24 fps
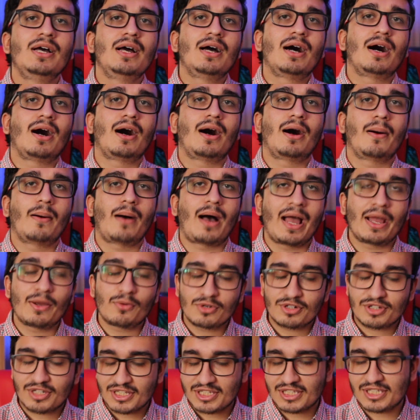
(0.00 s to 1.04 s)
I
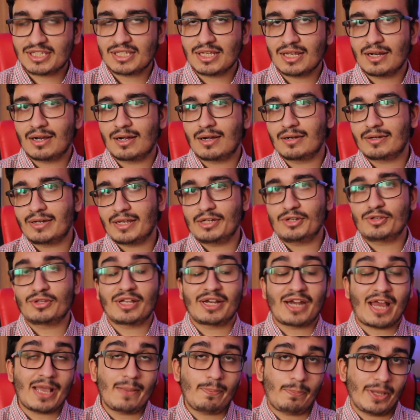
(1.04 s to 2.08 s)
would just tell you
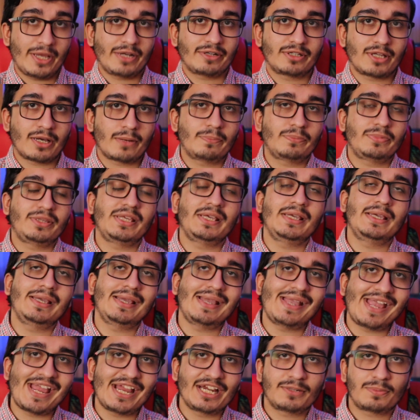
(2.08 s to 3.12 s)
that I picked up
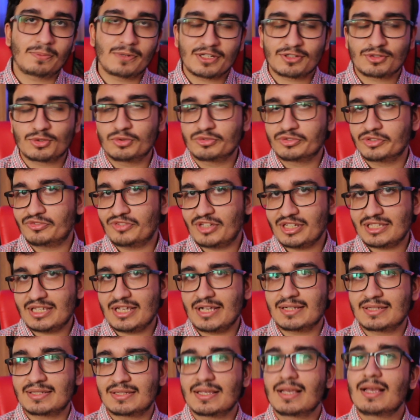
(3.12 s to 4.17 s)
the 8 plus
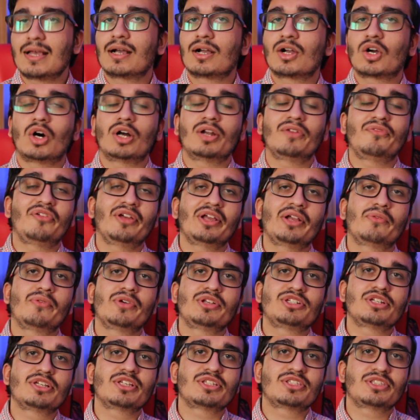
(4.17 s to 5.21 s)
256 config,
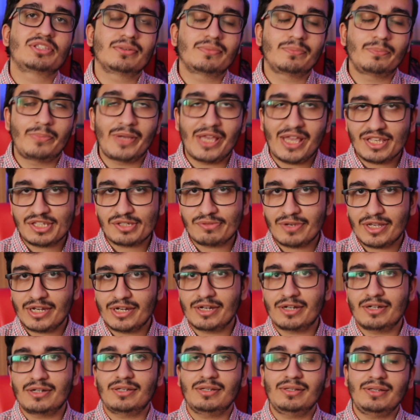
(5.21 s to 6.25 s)
which is the base
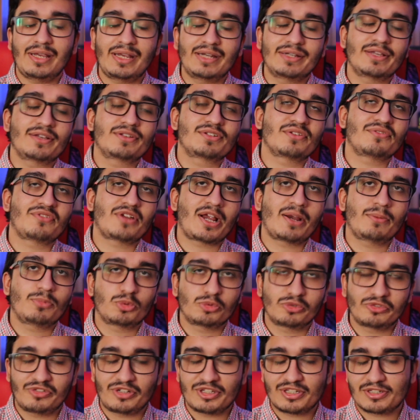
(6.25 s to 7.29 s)
variant, 8 gigs of RAM,
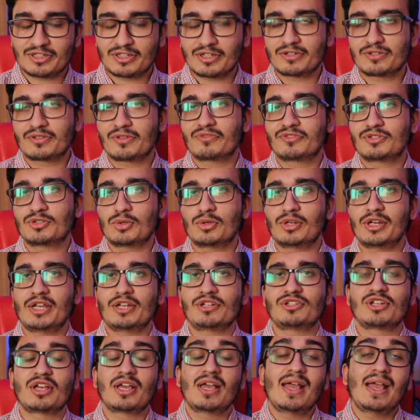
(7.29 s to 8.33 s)
256 gigs of
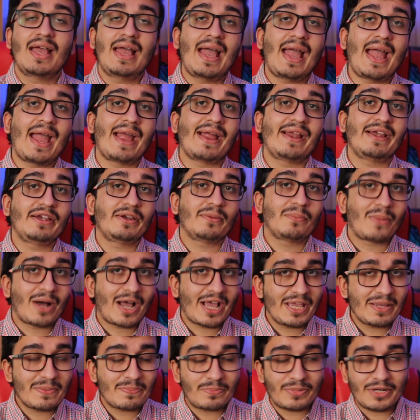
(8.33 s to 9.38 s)
storage, and
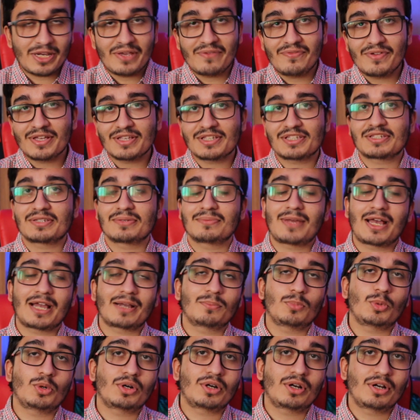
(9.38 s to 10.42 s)
my previous
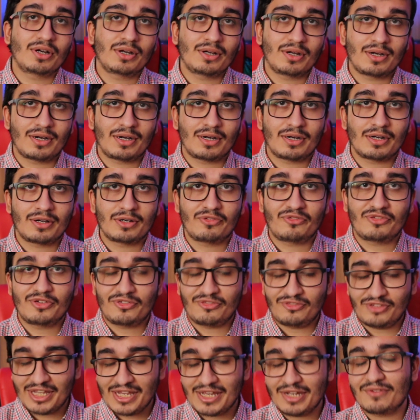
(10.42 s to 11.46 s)
MacBook
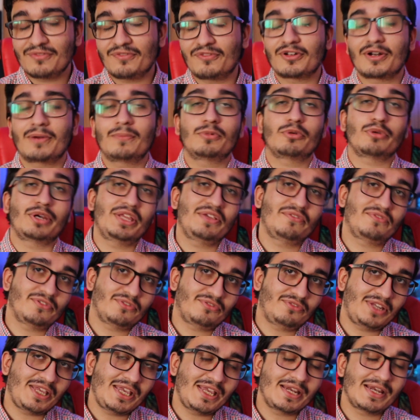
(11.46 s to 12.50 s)
15 from
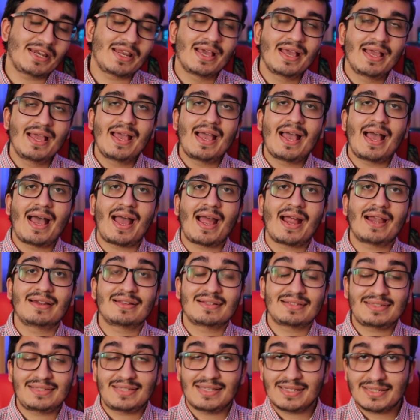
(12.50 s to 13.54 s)
2015
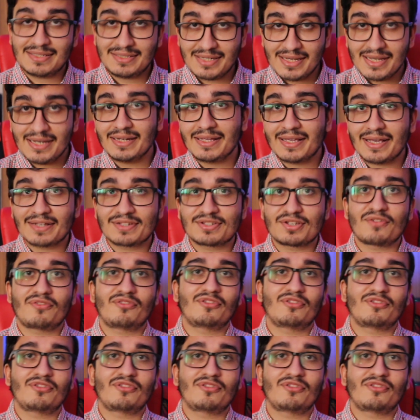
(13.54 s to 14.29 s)
had 16 gigs of